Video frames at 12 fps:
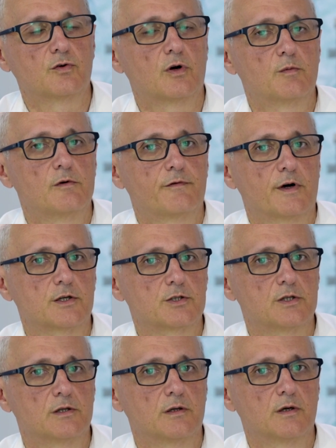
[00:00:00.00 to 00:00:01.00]
to normal
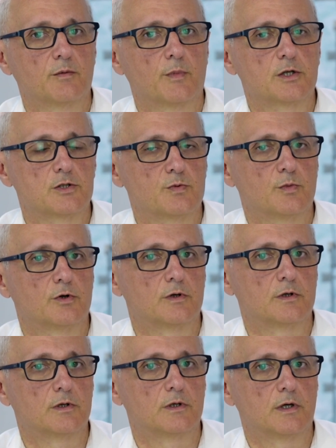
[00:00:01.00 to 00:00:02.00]
function much
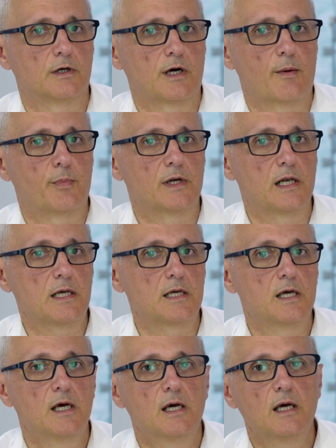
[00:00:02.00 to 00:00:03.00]
more rapidly.
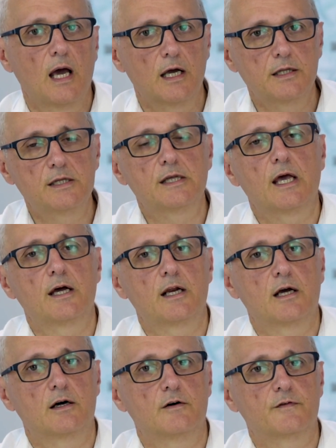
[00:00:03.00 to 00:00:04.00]
And in the
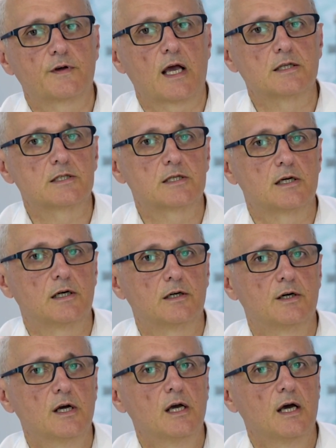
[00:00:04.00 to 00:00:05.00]
area of
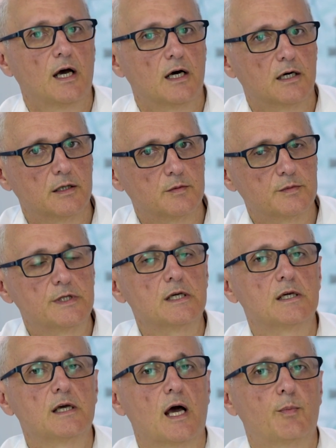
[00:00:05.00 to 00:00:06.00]
cancer,
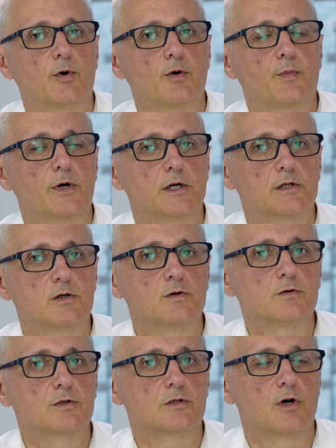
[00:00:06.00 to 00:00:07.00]
the appropriate
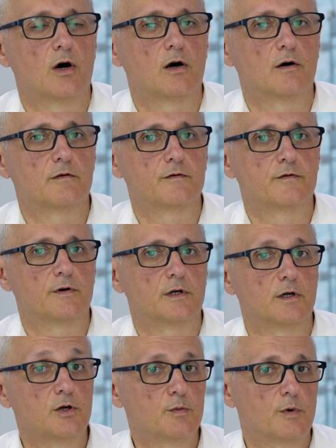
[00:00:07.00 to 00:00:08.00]
use of
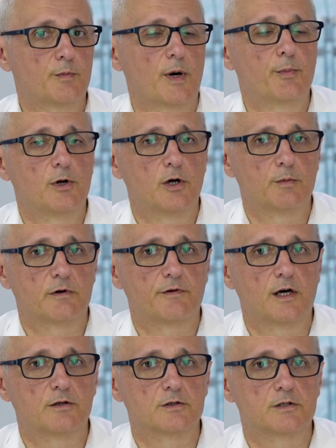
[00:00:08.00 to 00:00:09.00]
human
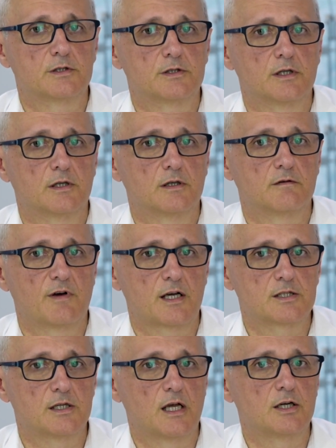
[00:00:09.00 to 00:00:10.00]
papillomavirus
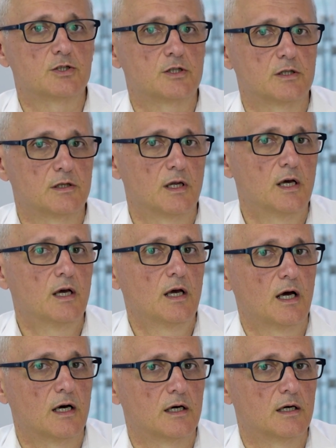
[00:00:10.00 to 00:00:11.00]
vaccination,
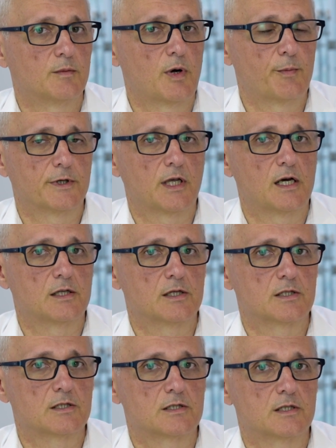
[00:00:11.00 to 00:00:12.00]

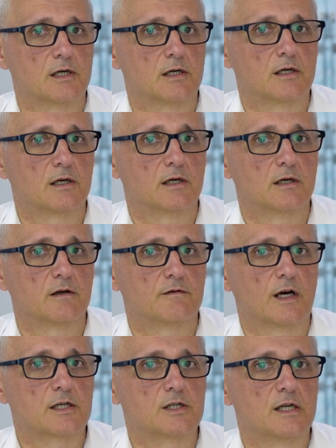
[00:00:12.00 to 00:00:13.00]
hepatitis
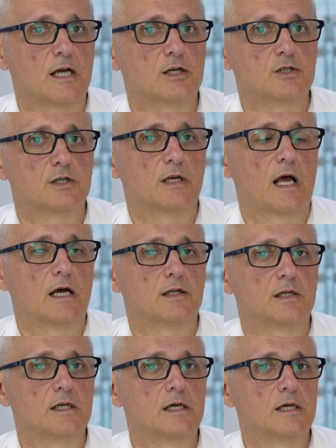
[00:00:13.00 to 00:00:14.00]
vaccination,
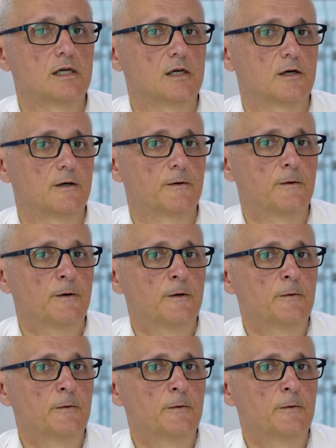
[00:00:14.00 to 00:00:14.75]
and the